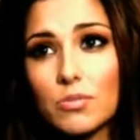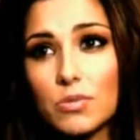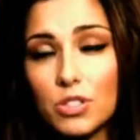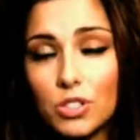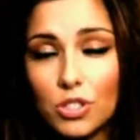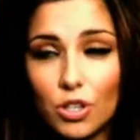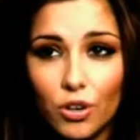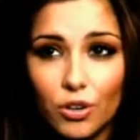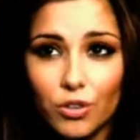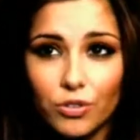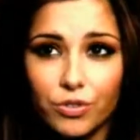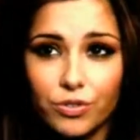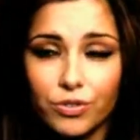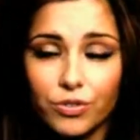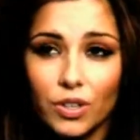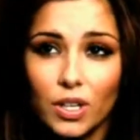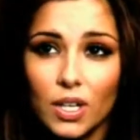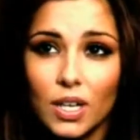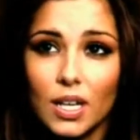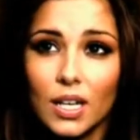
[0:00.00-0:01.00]

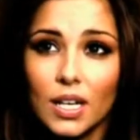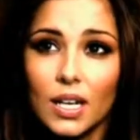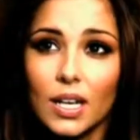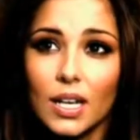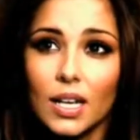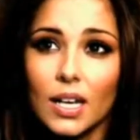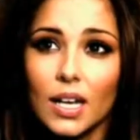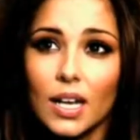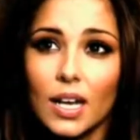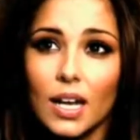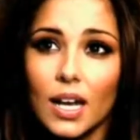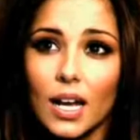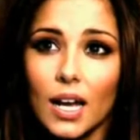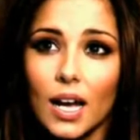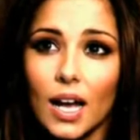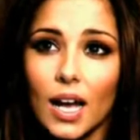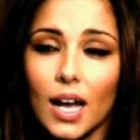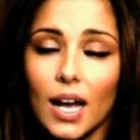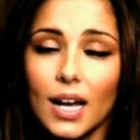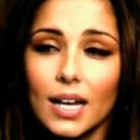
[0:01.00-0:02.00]
stuff.
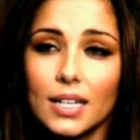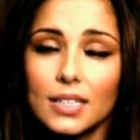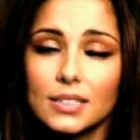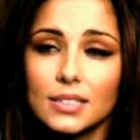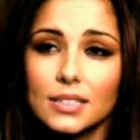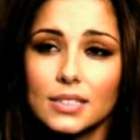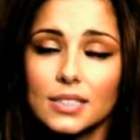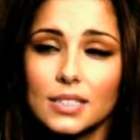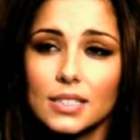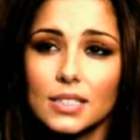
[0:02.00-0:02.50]
And